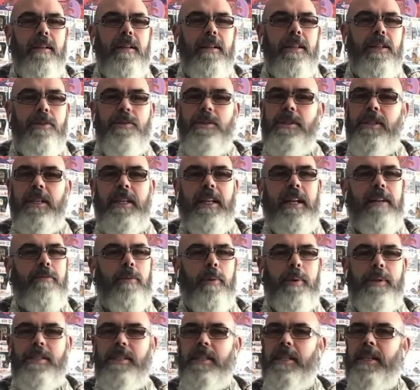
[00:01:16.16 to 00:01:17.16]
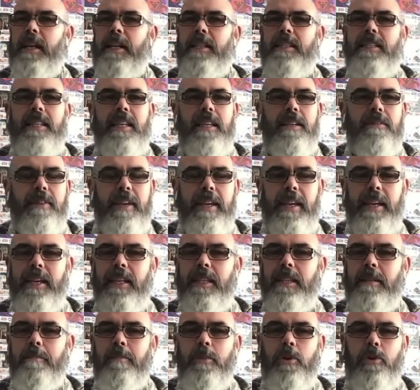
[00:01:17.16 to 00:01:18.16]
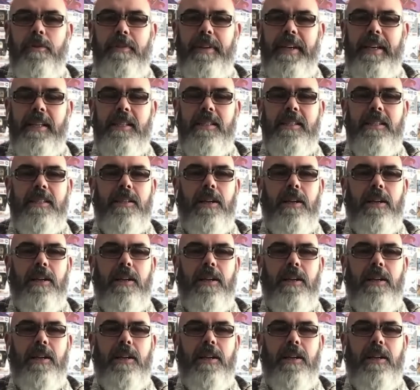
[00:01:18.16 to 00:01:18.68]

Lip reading: You see it everywhere. You see it on TV, the movies.